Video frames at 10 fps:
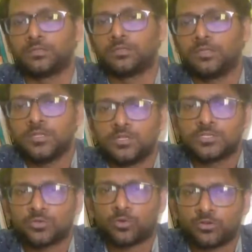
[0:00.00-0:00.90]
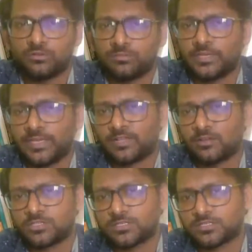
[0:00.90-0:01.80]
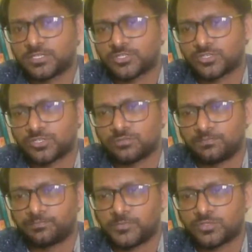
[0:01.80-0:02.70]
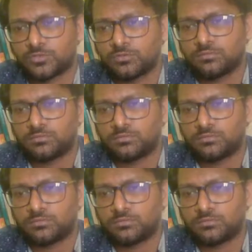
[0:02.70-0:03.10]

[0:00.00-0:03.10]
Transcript: So what do you mean by ecological succession? So